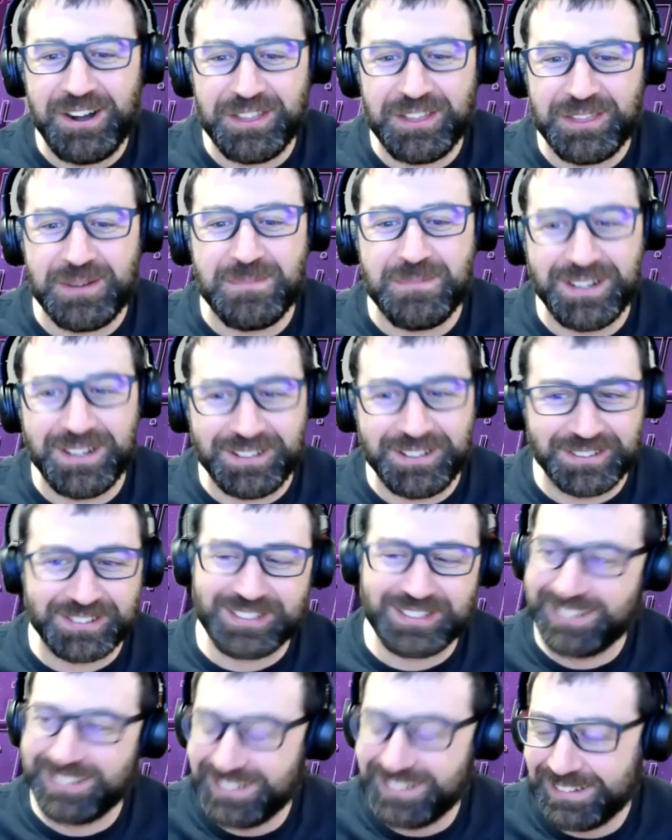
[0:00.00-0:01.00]
their
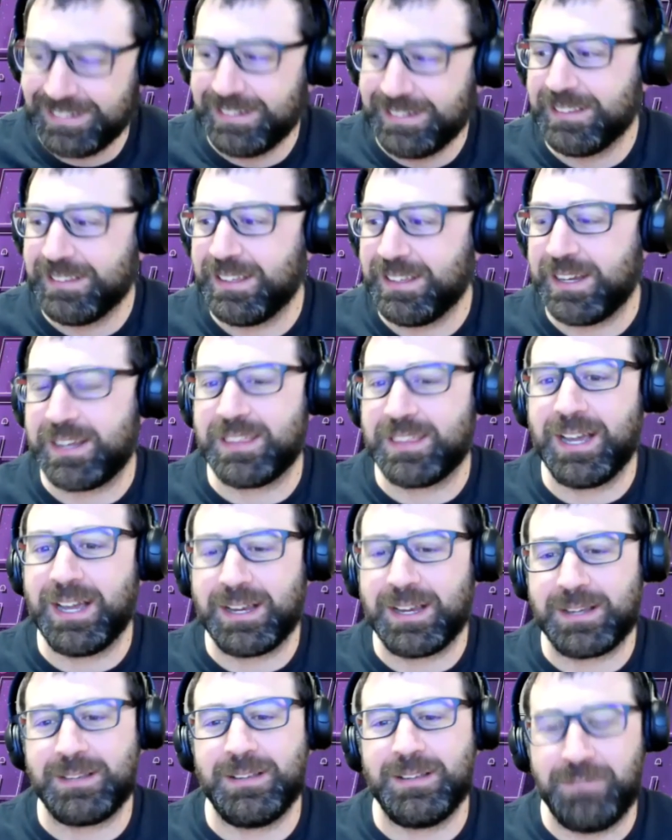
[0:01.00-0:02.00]
belt. Like
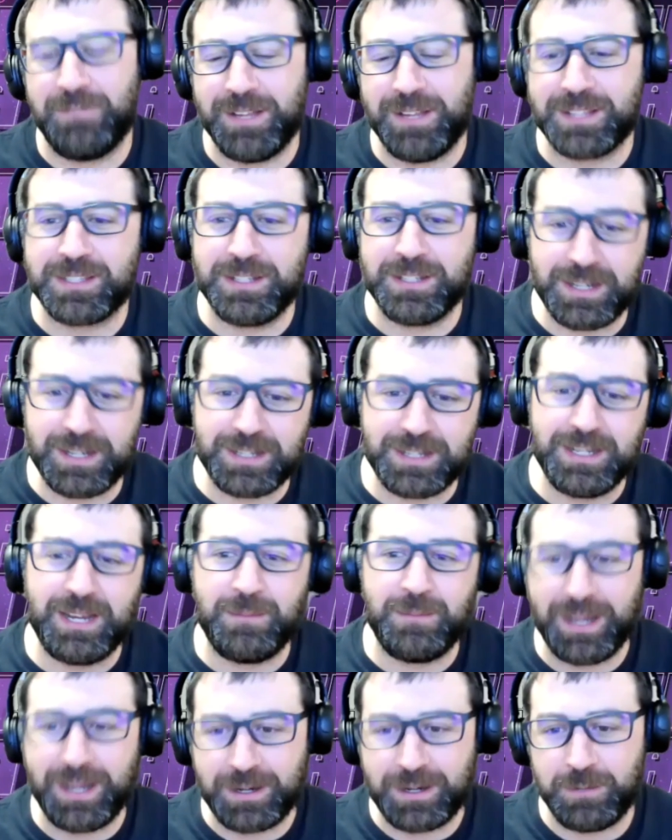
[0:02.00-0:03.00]
that, if that's the
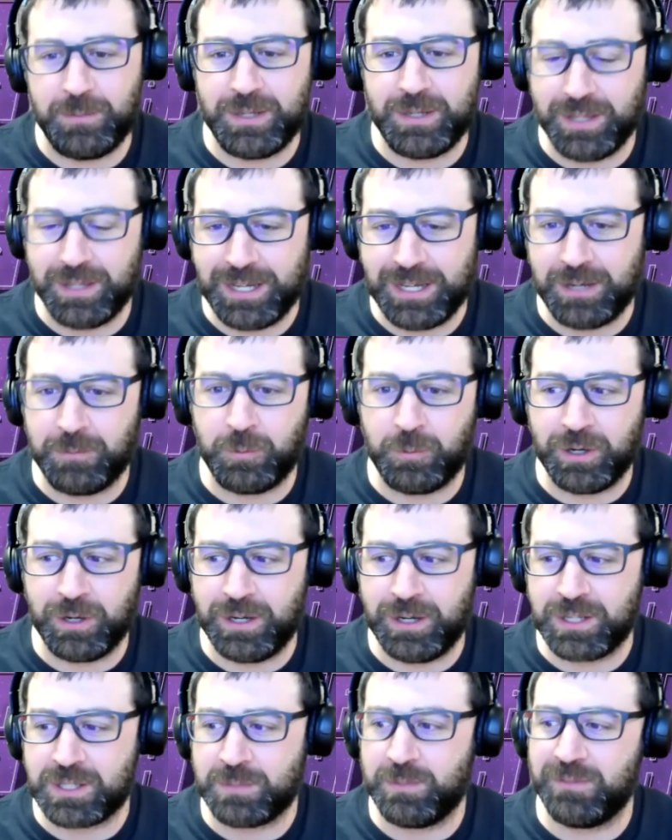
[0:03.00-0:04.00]
nickname, that could be allowed.
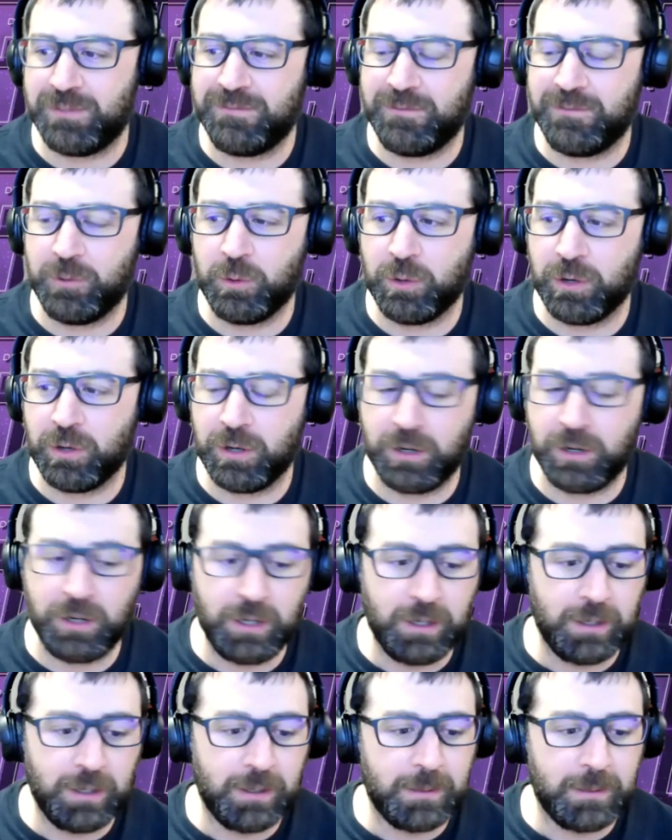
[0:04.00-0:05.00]
Whereas before,
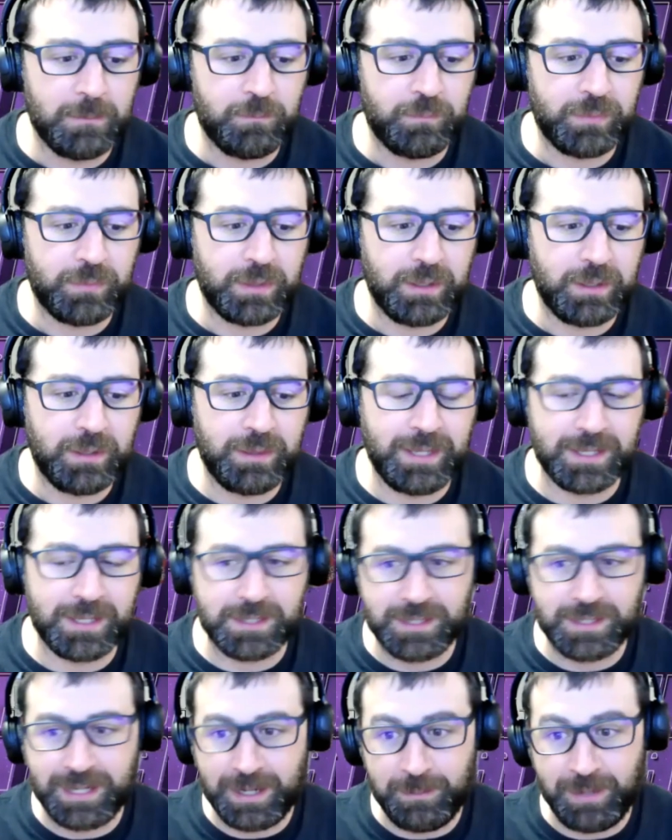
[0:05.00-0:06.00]

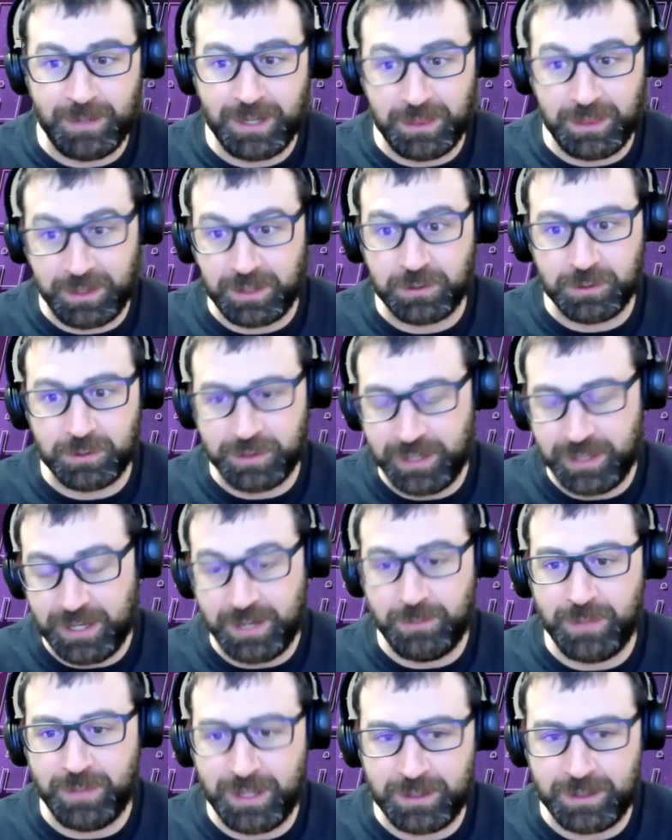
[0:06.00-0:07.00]
that's not my legal
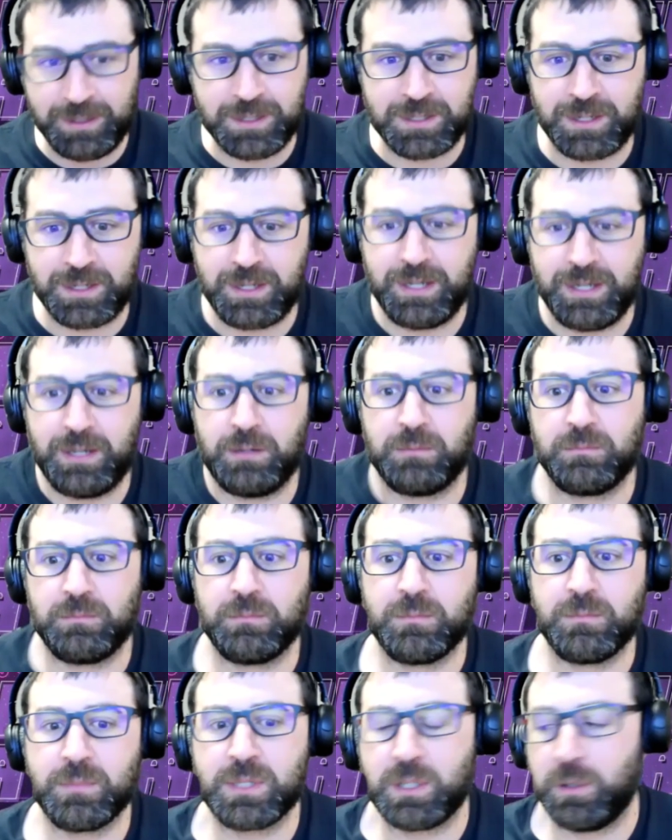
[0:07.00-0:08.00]
name, that doesn't count.
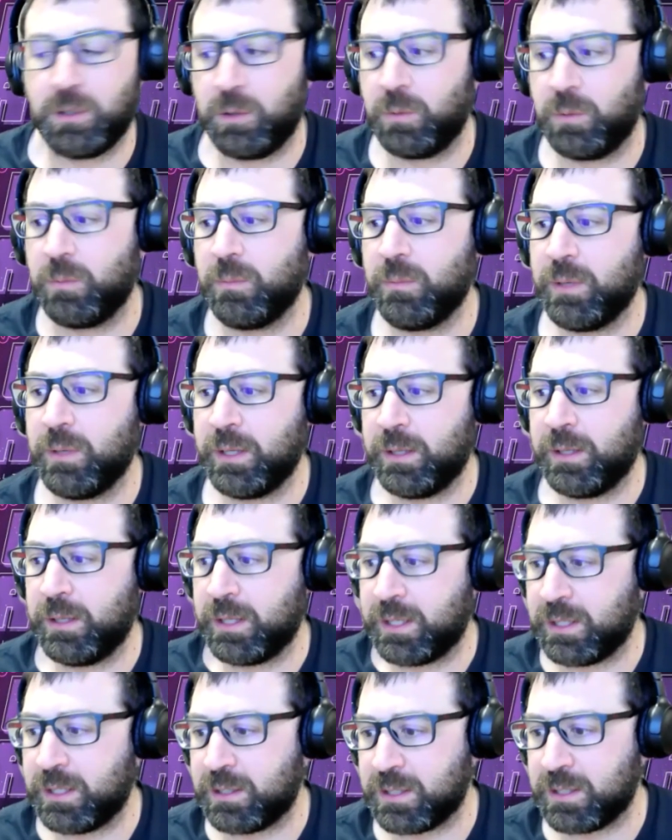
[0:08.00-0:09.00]
So
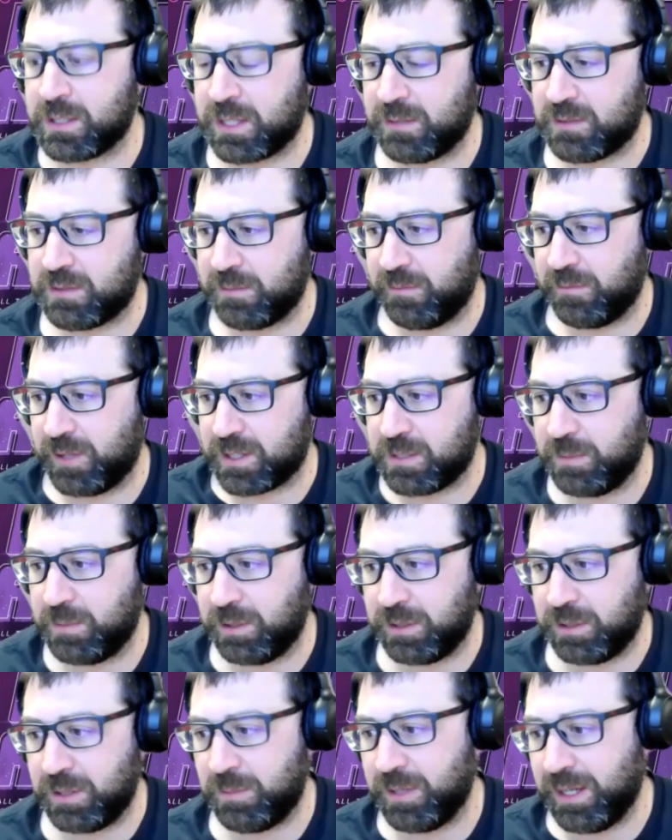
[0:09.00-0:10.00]
it does give some
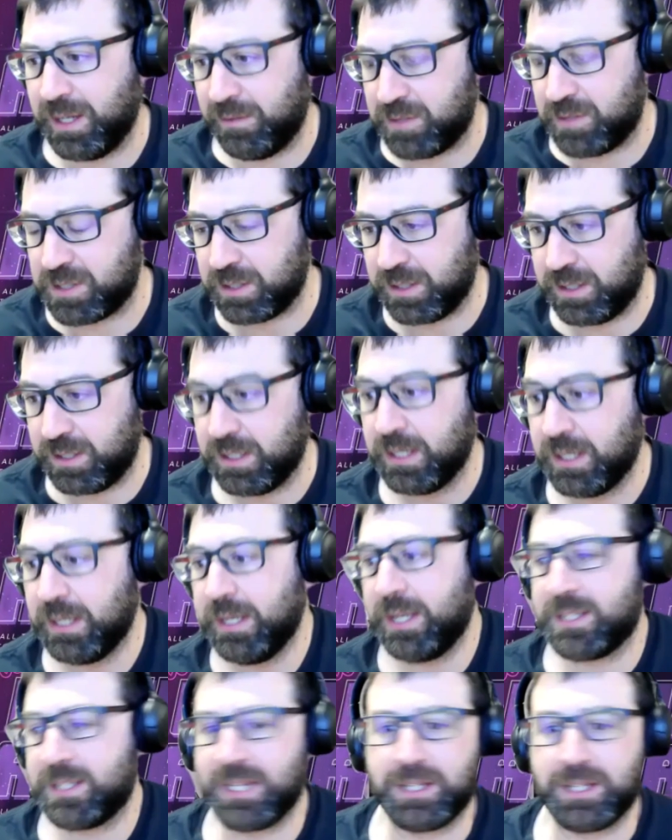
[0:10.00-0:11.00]
flexibility, but obviously
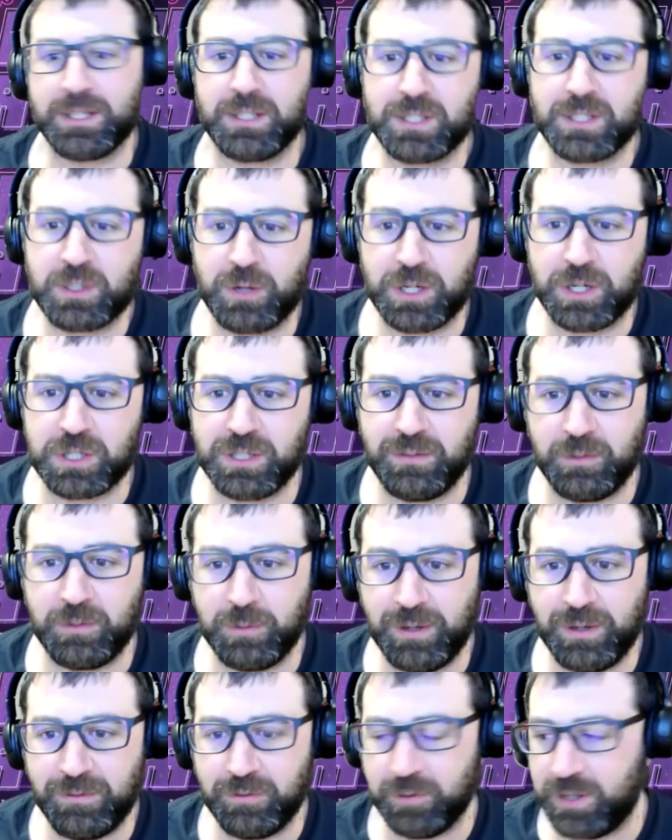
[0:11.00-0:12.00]
it's at the discretion of the
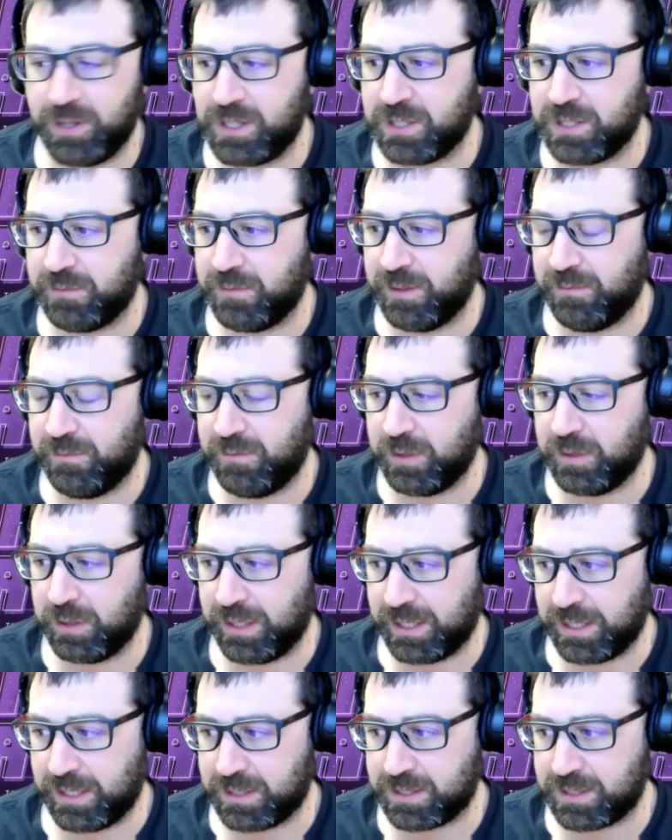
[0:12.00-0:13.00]
referees. If they feel
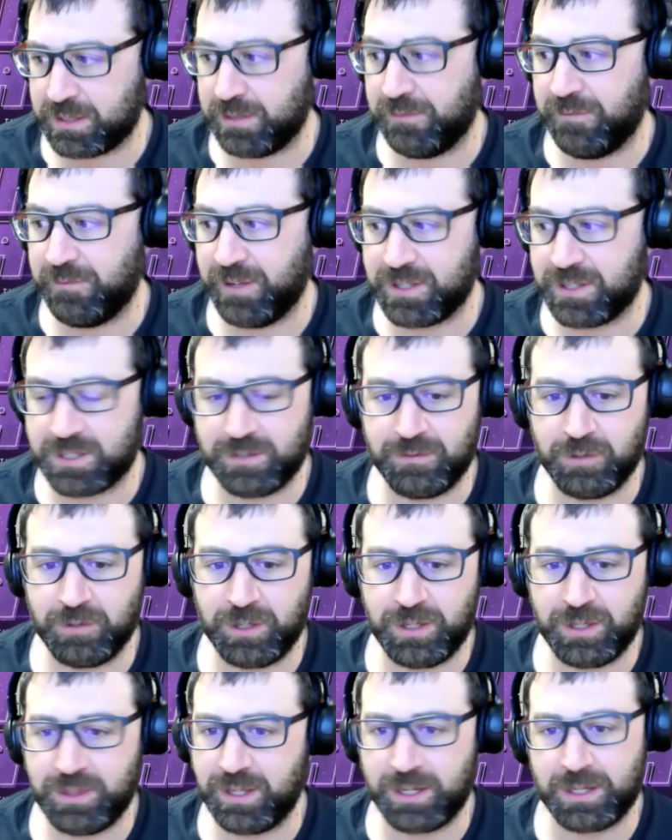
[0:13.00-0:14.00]
like it's offensive or
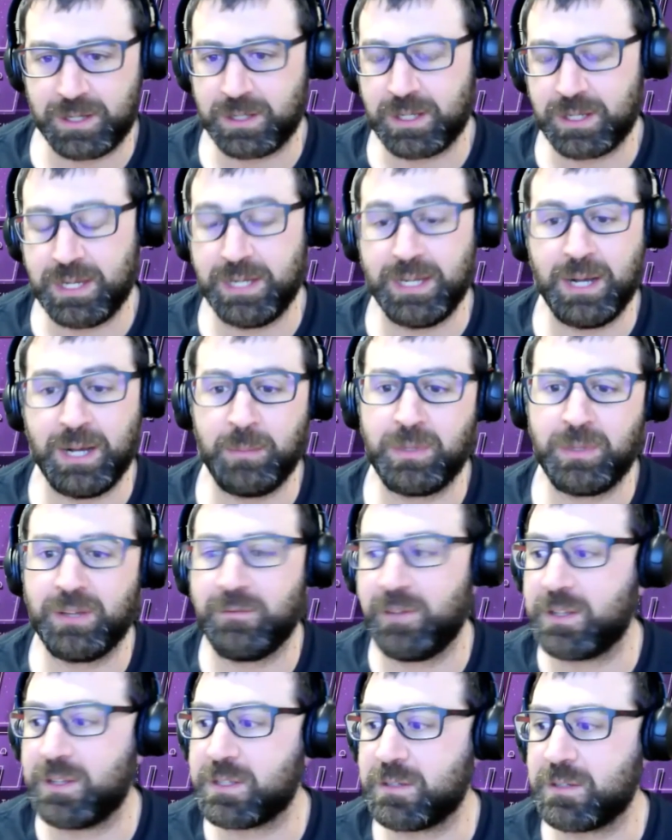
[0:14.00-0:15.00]
anything, it cannot be
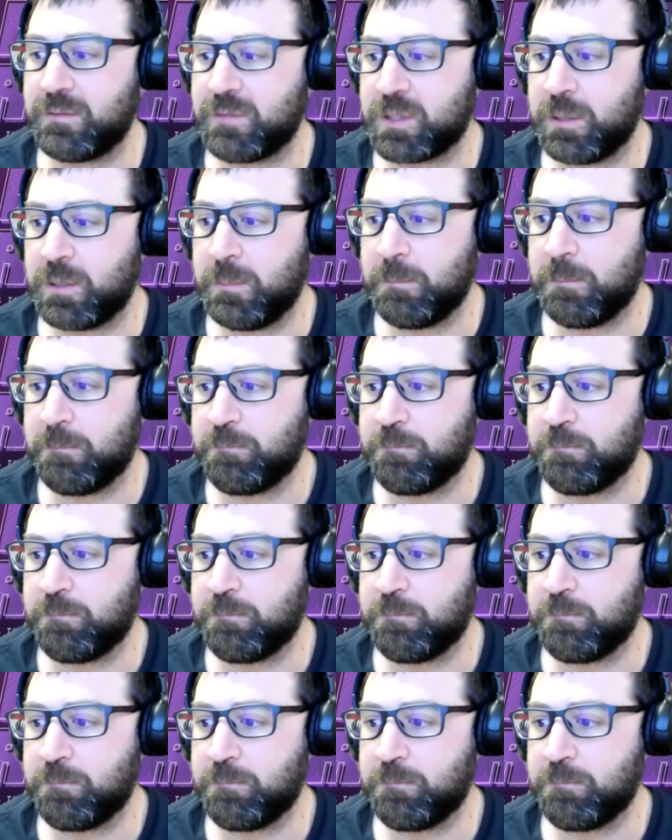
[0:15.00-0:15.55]
offensive. So